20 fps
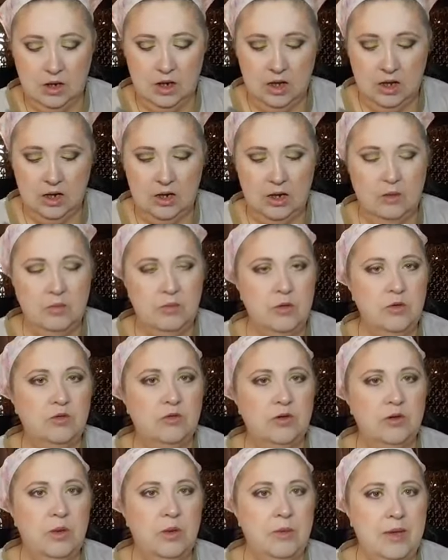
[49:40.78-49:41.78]
And I move
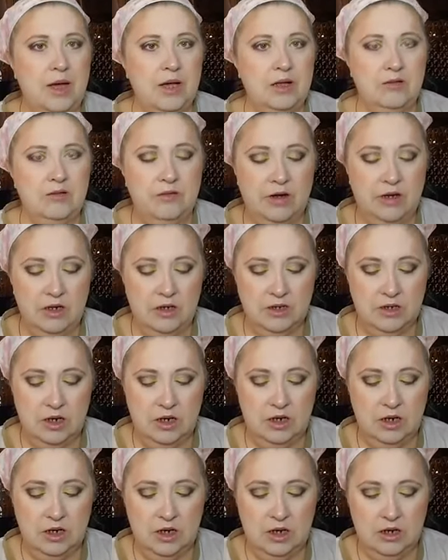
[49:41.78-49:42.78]
to my magnifying
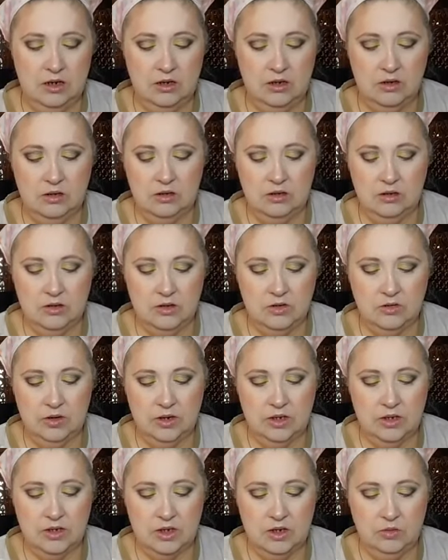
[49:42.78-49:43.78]
side again so I
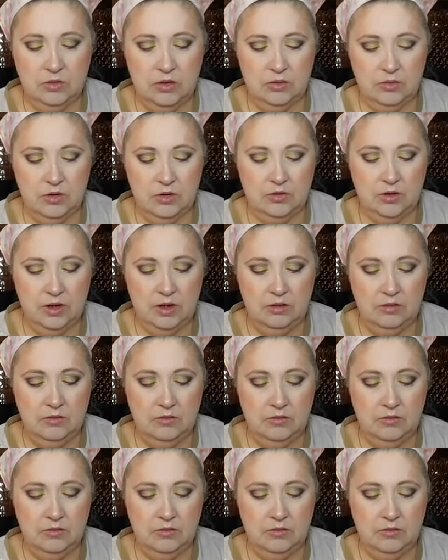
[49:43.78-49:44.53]
can see what I'm doing.